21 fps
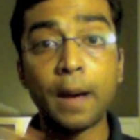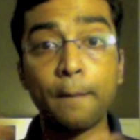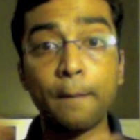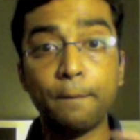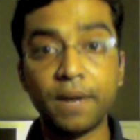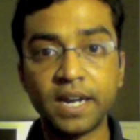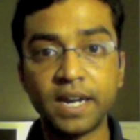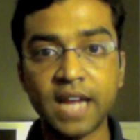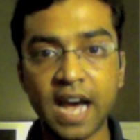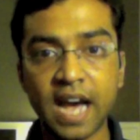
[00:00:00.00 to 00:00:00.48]

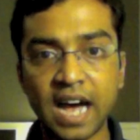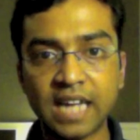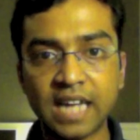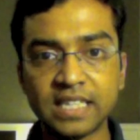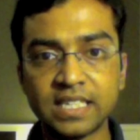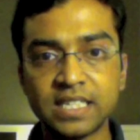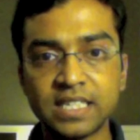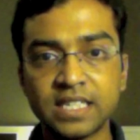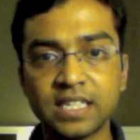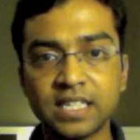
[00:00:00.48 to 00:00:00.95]
But
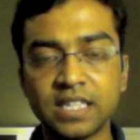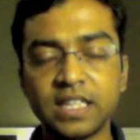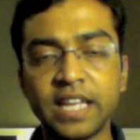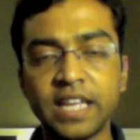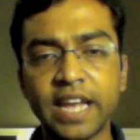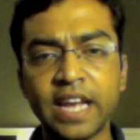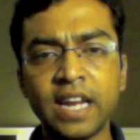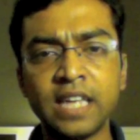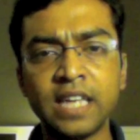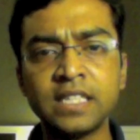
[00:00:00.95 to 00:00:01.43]
as
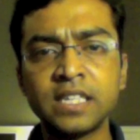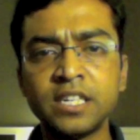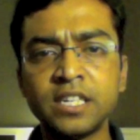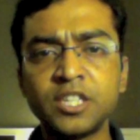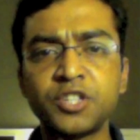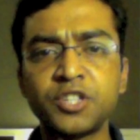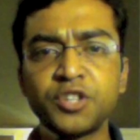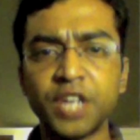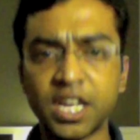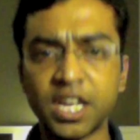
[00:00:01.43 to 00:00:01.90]
the airlines
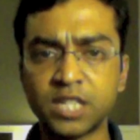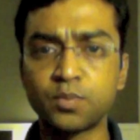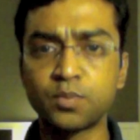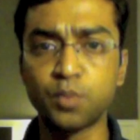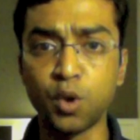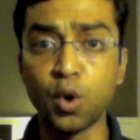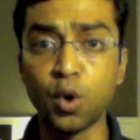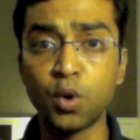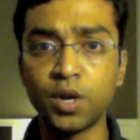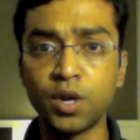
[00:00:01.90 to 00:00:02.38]
industry
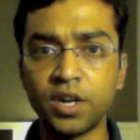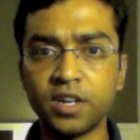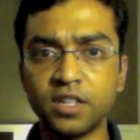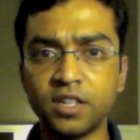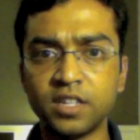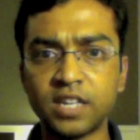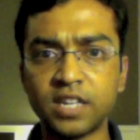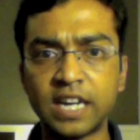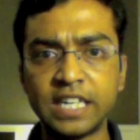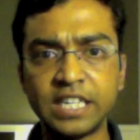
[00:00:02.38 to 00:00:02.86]
exploded
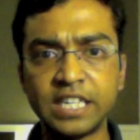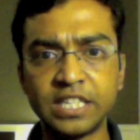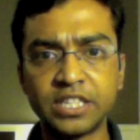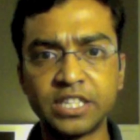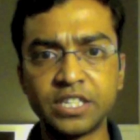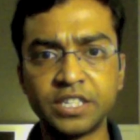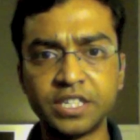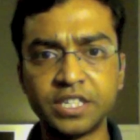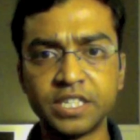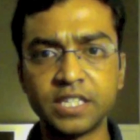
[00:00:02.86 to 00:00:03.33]
in the
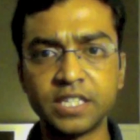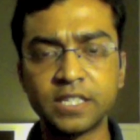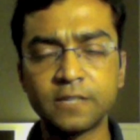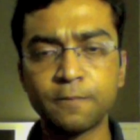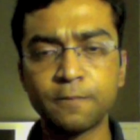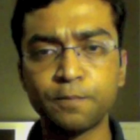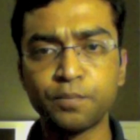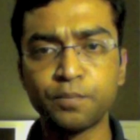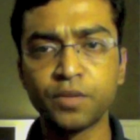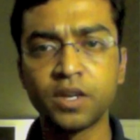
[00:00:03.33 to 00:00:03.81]

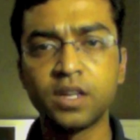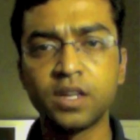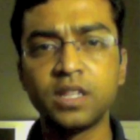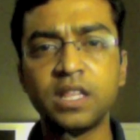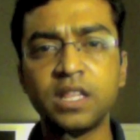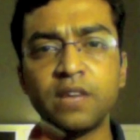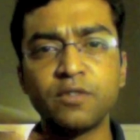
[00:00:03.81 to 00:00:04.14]
1930s,